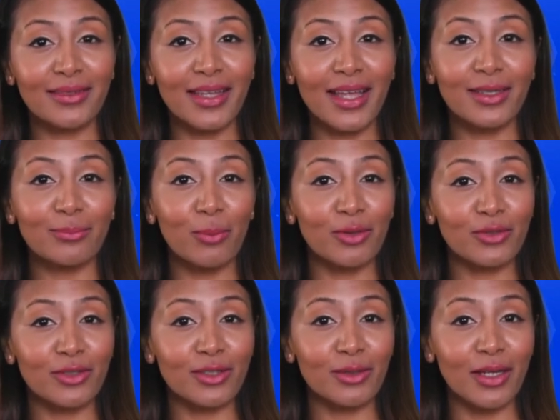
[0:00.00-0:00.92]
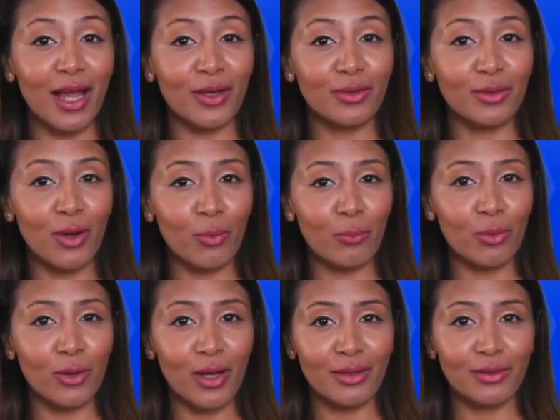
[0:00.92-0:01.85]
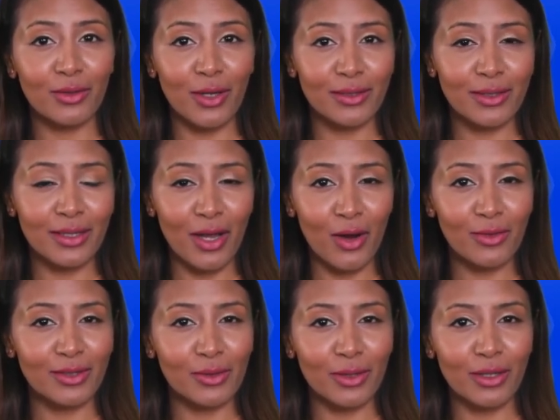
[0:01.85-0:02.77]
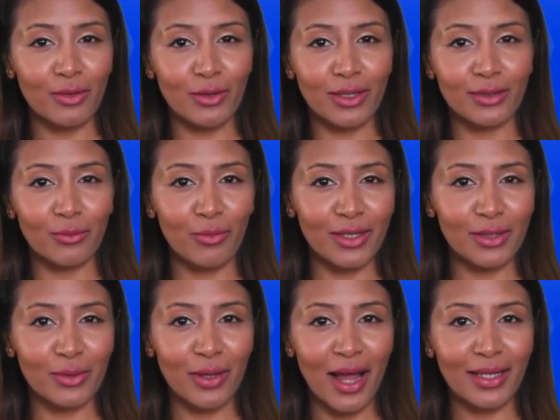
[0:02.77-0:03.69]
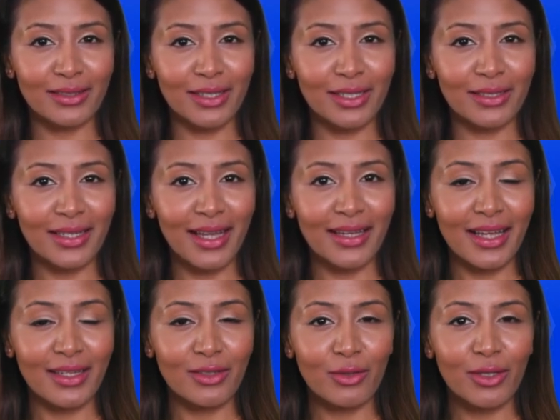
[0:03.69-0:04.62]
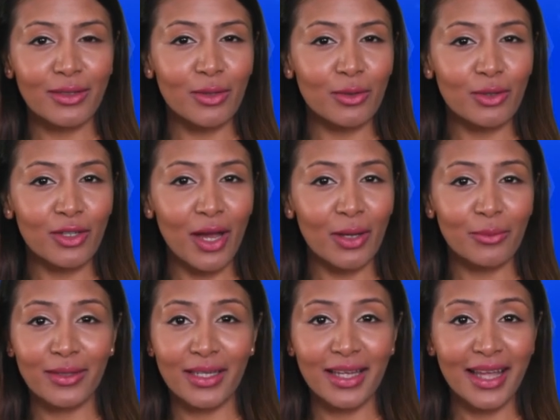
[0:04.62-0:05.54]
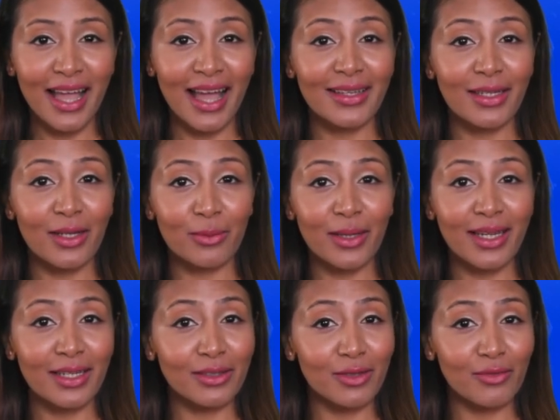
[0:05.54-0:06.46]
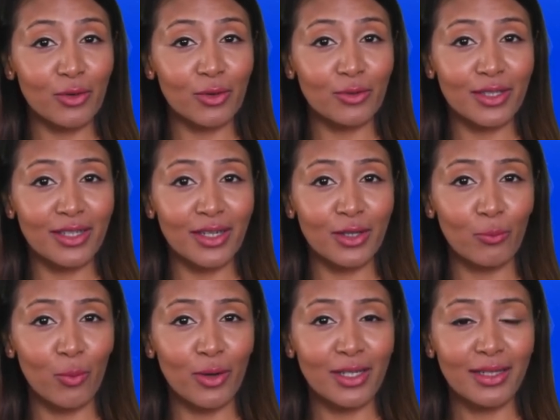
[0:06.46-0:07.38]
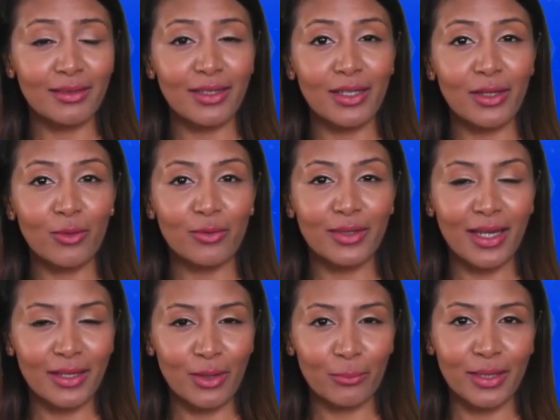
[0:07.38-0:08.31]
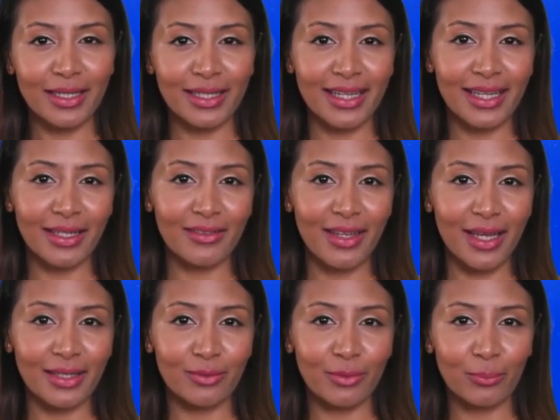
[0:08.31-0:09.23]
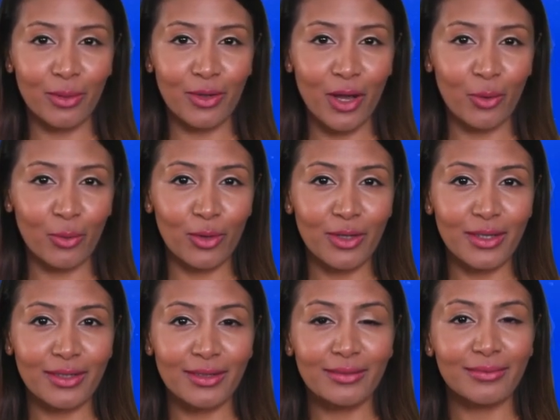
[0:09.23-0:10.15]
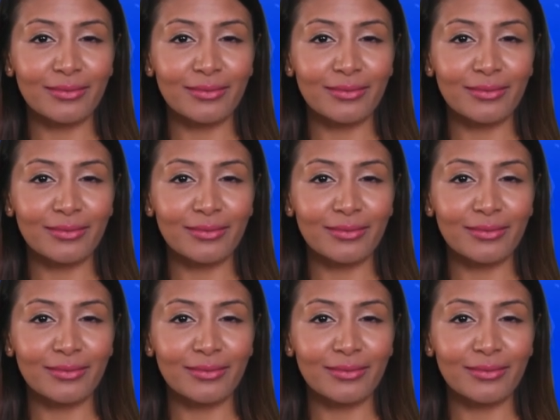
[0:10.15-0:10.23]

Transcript: Exposure to loud or prolonged noise can also increase the risk of accidents and injuries on the job, as it can make it difficult to hear warning signals and communicate effectively with coworkers.